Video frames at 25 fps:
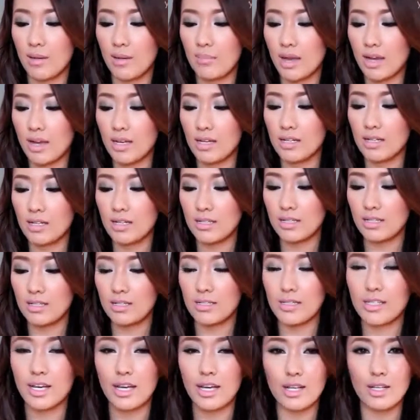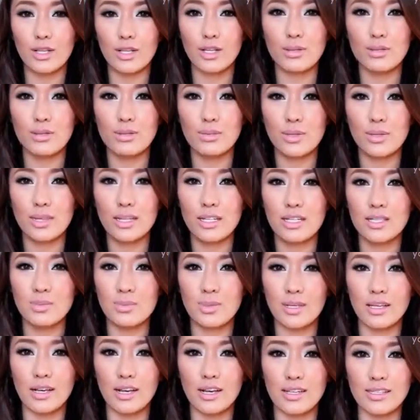I'm not going to get close with this
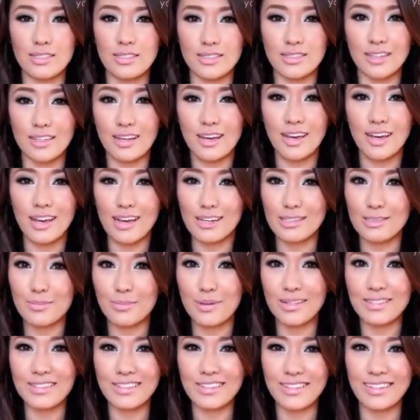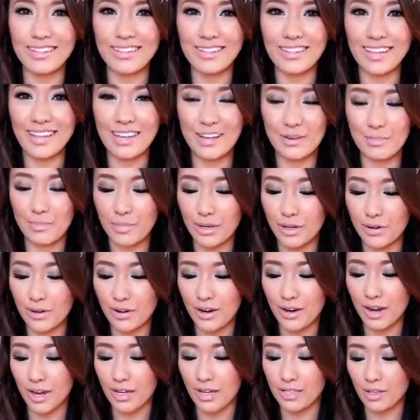because it's basically like a
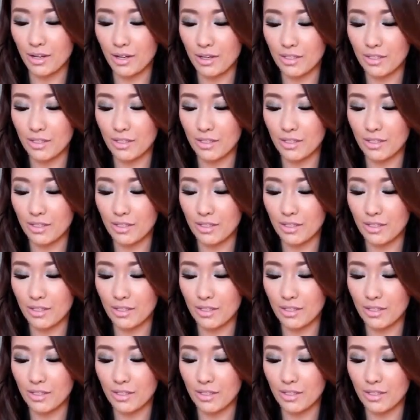mirror, and